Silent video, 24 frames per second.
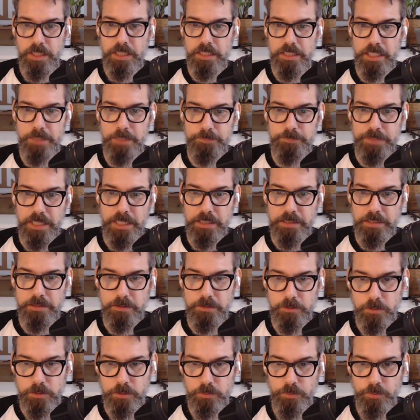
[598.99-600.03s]
keep telling the
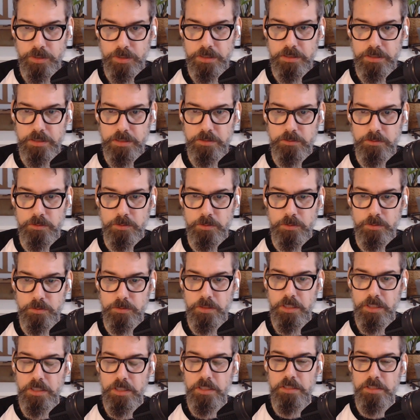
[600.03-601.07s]
dude what he needs to do,
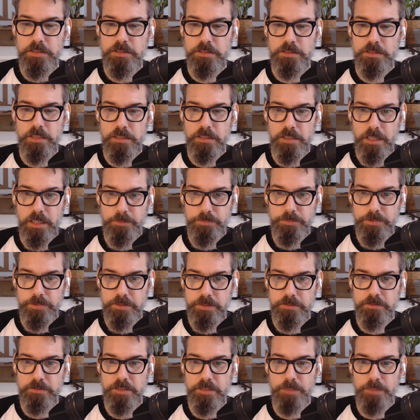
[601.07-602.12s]
shut up, stop